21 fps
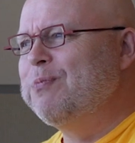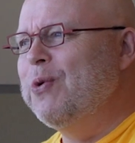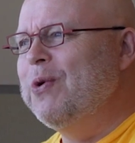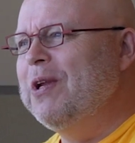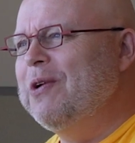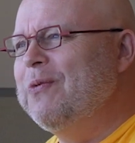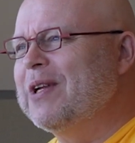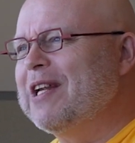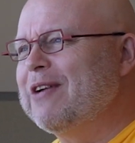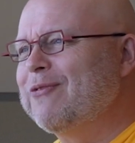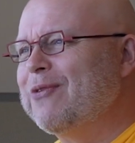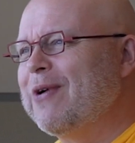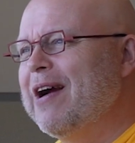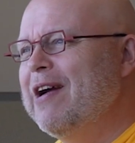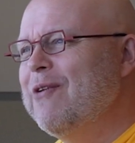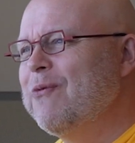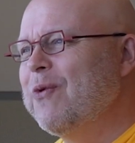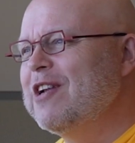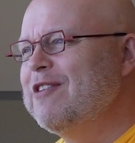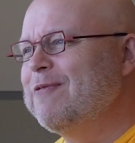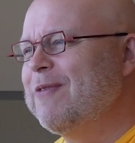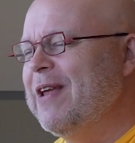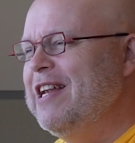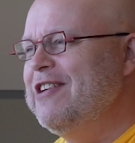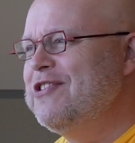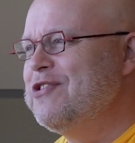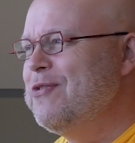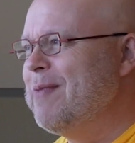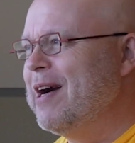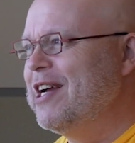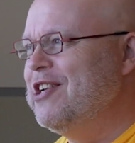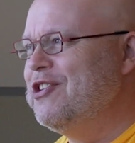pulling whatever I want
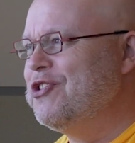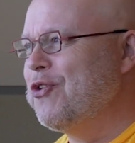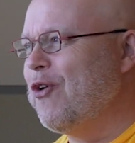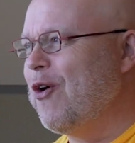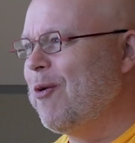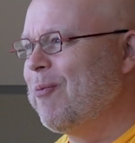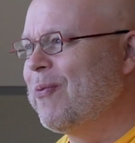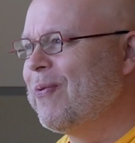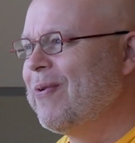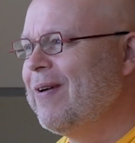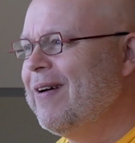into my job.